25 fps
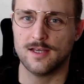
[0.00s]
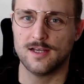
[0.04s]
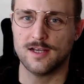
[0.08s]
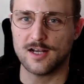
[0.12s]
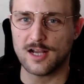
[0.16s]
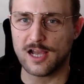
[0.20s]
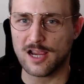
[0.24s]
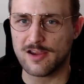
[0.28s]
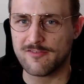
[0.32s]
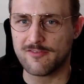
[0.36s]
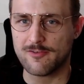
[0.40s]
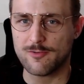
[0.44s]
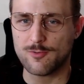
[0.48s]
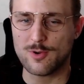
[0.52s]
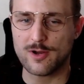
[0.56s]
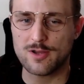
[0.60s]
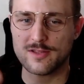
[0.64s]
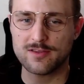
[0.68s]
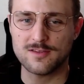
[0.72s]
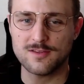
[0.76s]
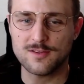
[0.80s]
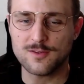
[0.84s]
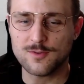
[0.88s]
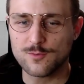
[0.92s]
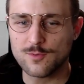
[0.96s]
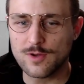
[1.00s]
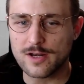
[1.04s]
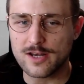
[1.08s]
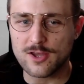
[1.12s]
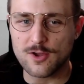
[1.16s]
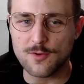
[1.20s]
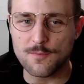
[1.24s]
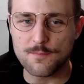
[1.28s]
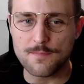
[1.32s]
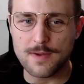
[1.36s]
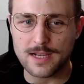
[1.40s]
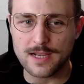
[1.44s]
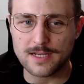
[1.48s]
Hi everyone,
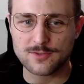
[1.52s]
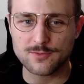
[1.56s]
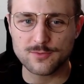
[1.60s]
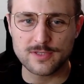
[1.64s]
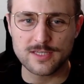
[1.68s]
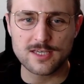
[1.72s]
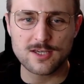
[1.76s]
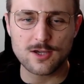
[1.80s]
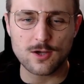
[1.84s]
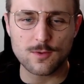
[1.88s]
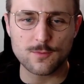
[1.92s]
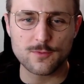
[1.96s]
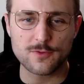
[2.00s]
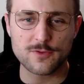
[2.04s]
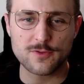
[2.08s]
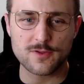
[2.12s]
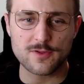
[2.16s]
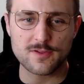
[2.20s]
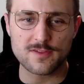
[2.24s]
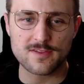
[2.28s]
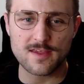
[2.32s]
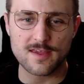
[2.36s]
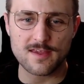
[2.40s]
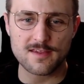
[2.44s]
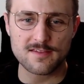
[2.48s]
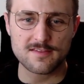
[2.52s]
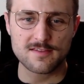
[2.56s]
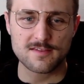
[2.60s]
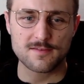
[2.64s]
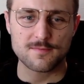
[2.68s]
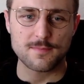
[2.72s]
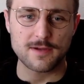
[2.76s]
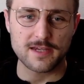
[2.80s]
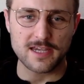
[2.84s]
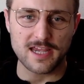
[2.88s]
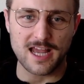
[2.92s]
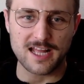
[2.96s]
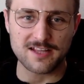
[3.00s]
welcome back to E-Commerce Success
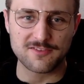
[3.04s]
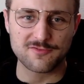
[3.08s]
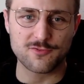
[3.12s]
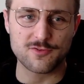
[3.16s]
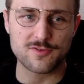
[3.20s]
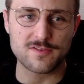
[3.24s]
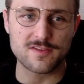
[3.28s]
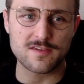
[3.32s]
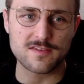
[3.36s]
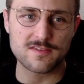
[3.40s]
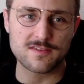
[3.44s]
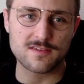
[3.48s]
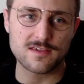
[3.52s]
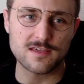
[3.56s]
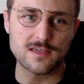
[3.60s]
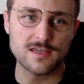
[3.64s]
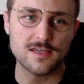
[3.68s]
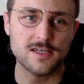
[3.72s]
by Ad360